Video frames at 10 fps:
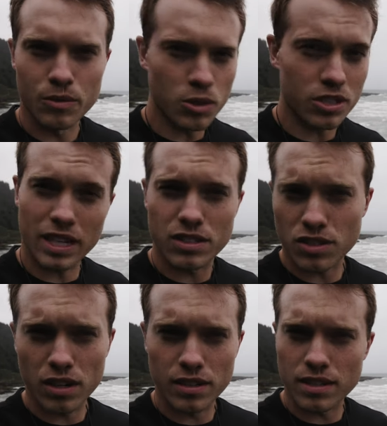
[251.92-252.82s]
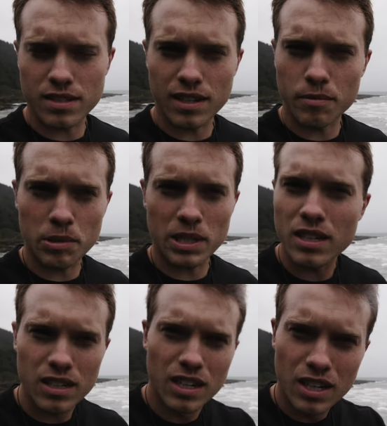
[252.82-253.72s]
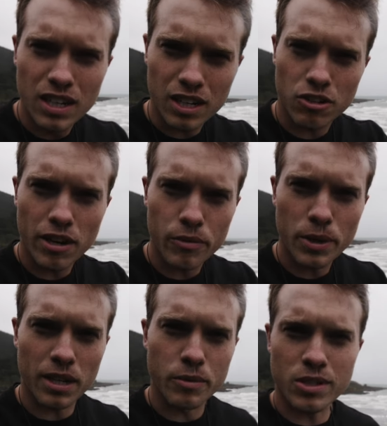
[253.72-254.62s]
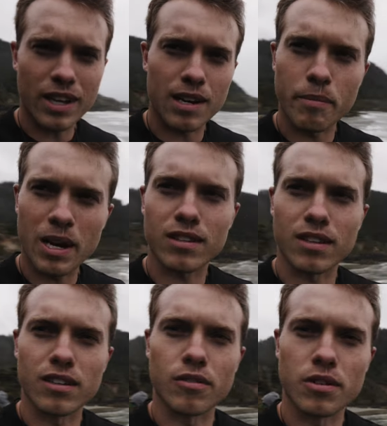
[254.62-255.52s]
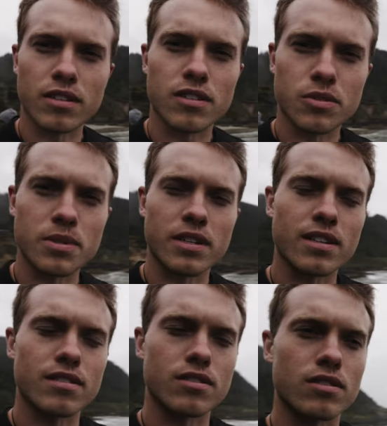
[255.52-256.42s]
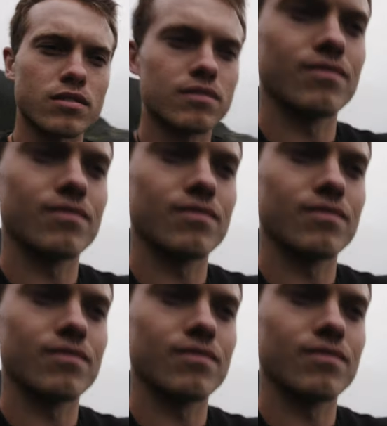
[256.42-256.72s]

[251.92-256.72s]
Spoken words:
we're just getting started. This is gonna be a great weekend. We still got a marathon to run this weekend, so